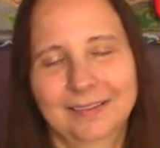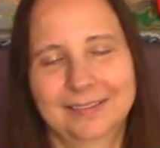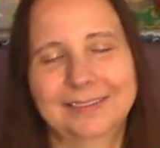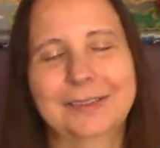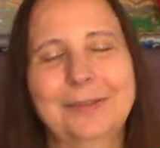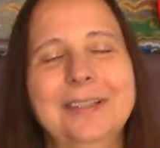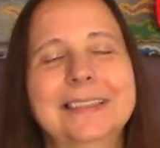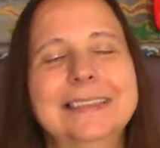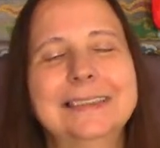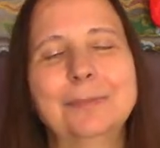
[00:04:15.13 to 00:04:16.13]
So
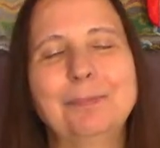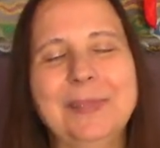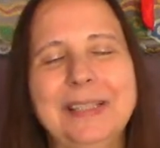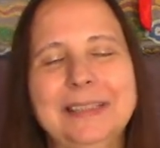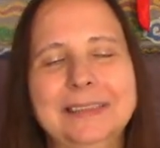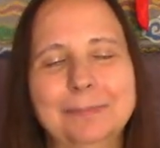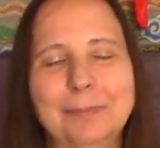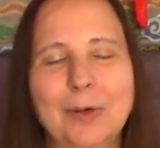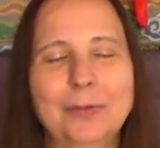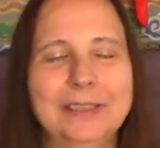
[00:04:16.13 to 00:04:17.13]
this is a big
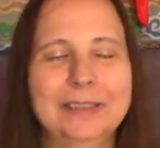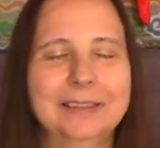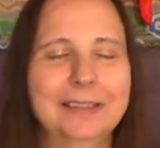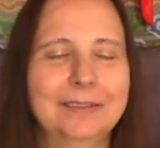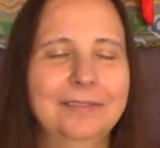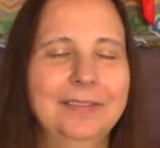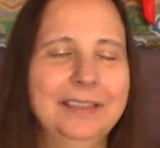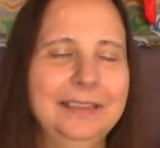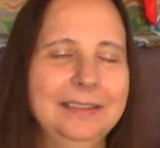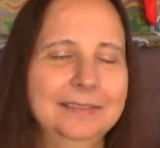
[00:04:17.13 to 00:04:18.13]
component of
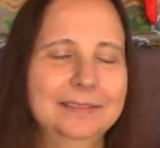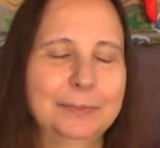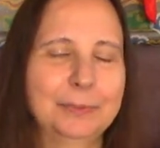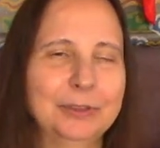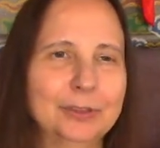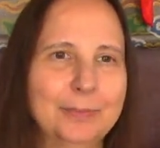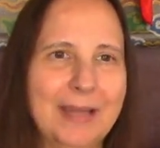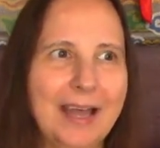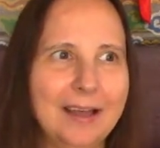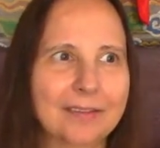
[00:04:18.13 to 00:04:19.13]
the spiritual
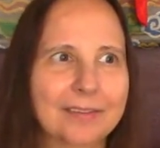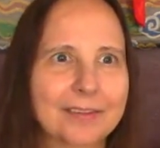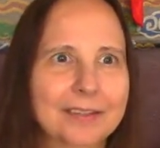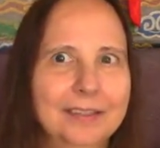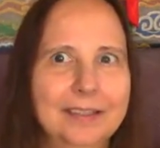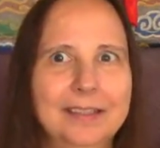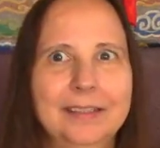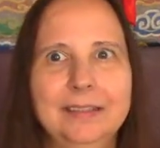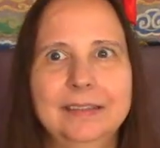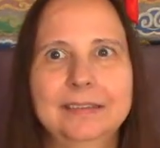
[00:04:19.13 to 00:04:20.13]
path,
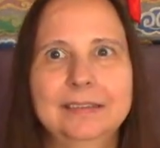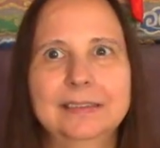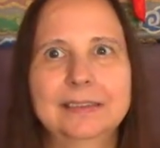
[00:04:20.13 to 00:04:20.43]
is